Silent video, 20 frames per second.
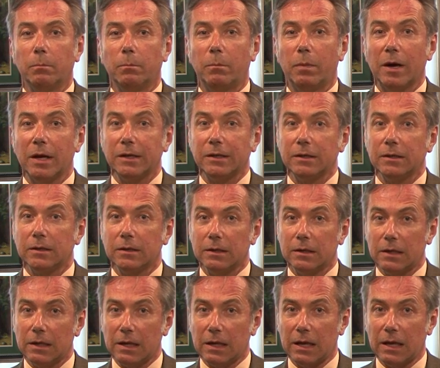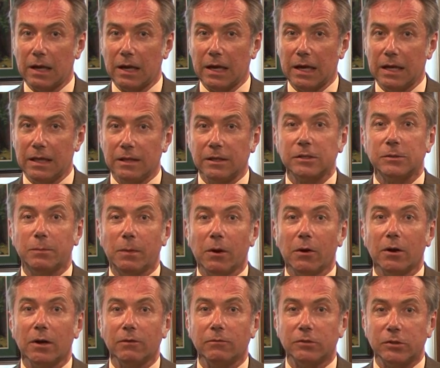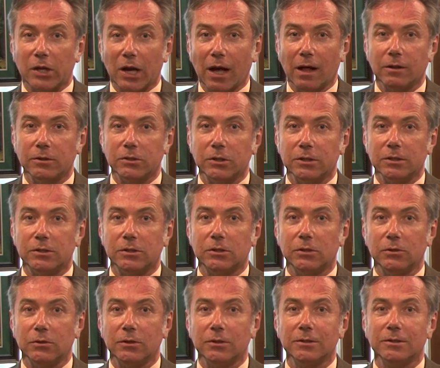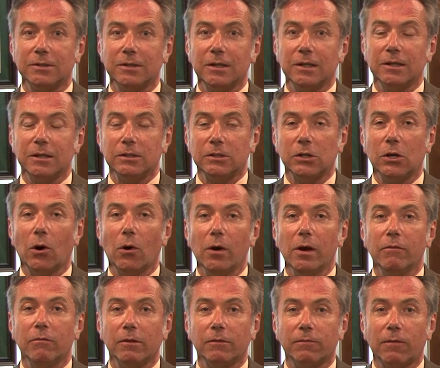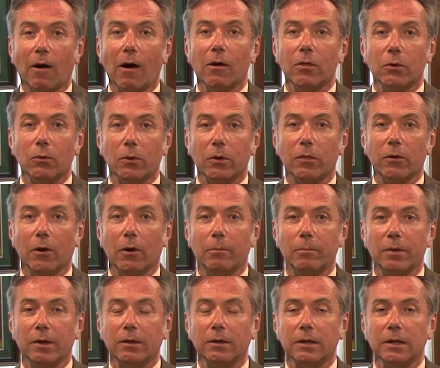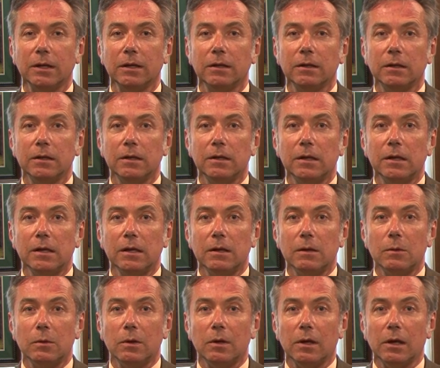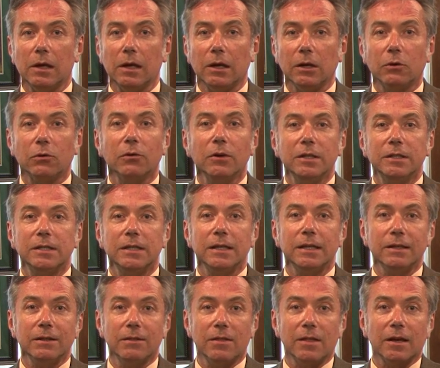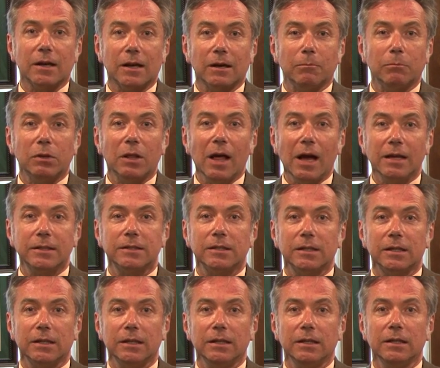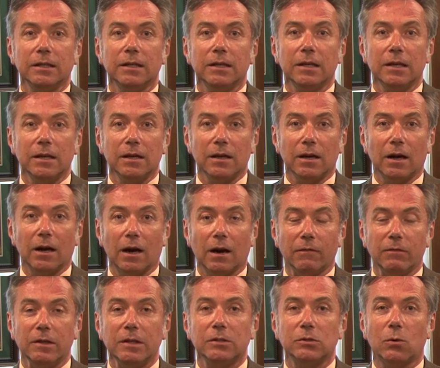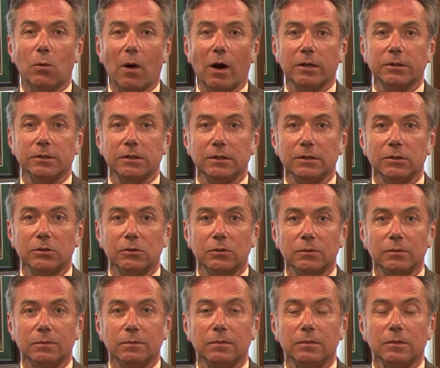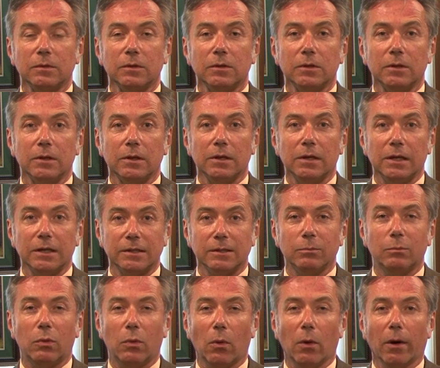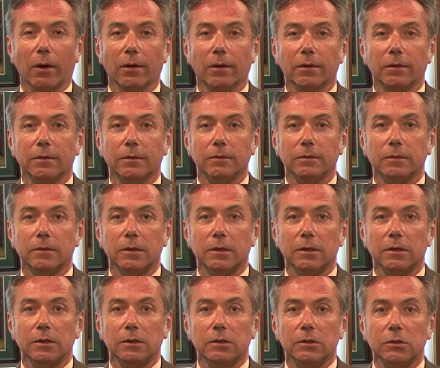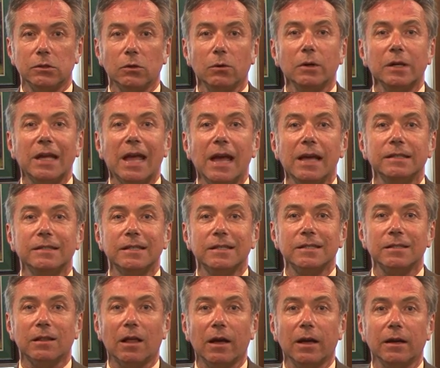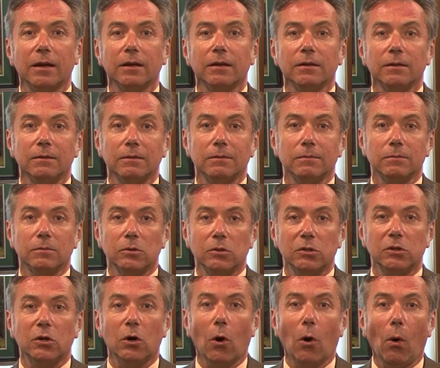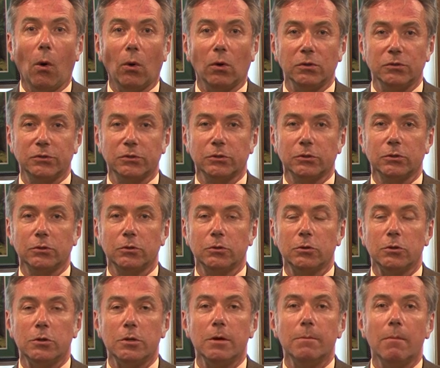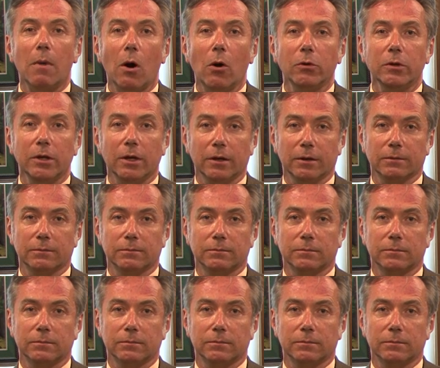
But in the spirit of challenging students to go even farther with their ability, increasing the complexity of these questions is important. So in cases like colds, pneumonia,